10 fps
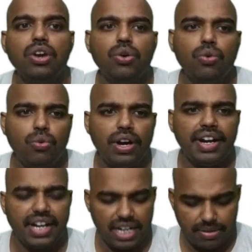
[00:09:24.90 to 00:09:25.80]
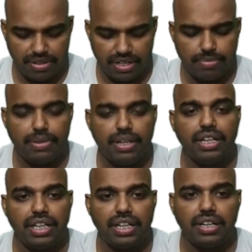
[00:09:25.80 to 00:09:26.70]
white label
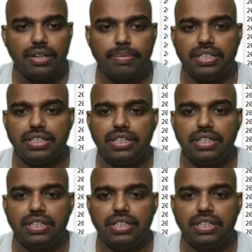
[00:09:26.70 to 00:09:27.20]
error page.